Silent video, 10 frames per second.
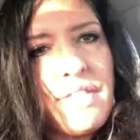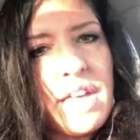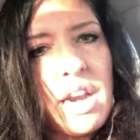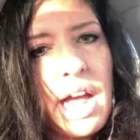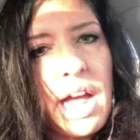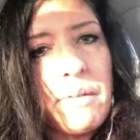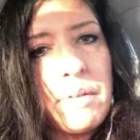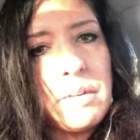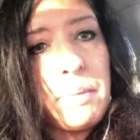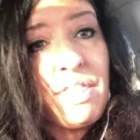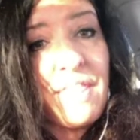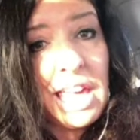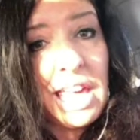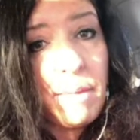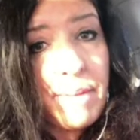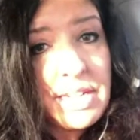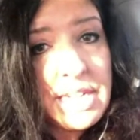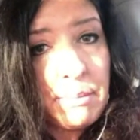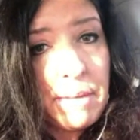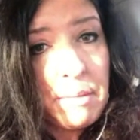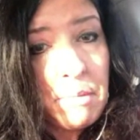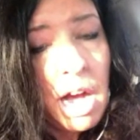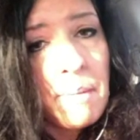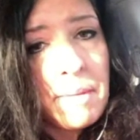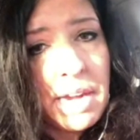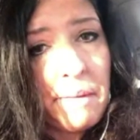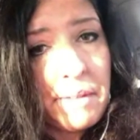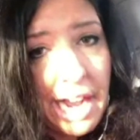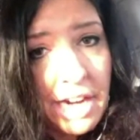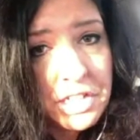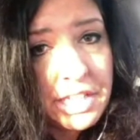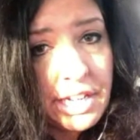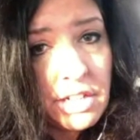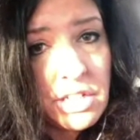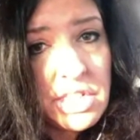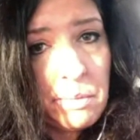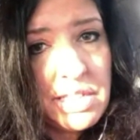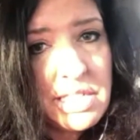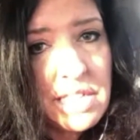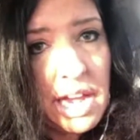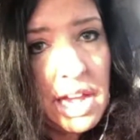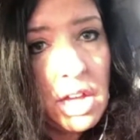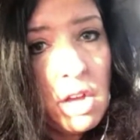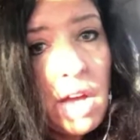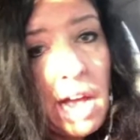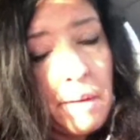and then I would be thinking about telling my mom, and I would actually hear someone say,